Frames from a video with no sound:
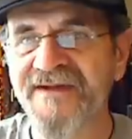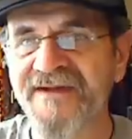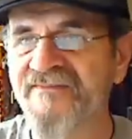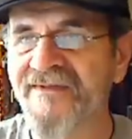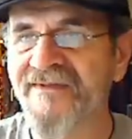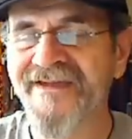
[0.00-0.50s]

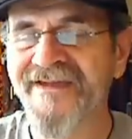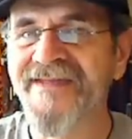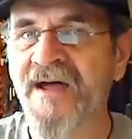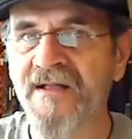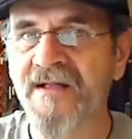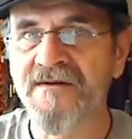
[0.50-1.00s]
pipe for like
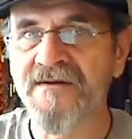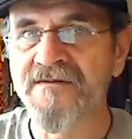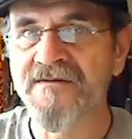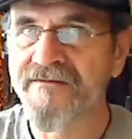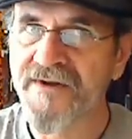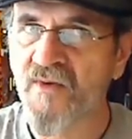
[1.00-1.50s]

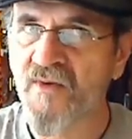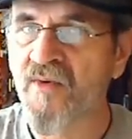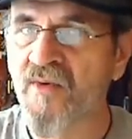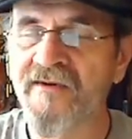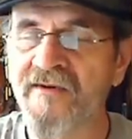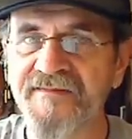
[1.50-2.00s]

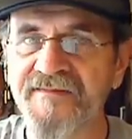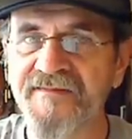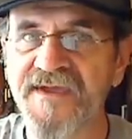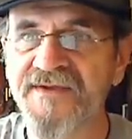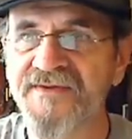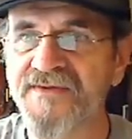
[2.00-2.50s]
$1.25 a
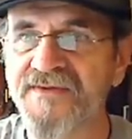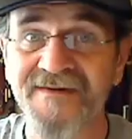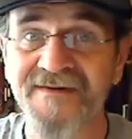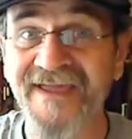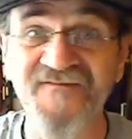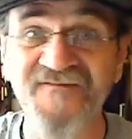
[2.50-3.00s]
piece. They're
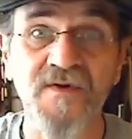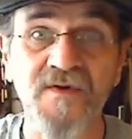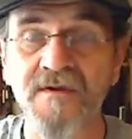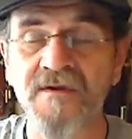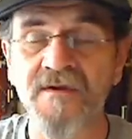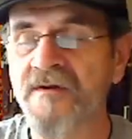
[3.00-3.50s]

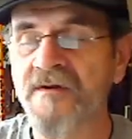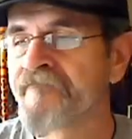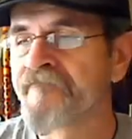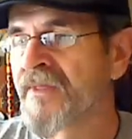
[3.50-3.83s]
8-foot long,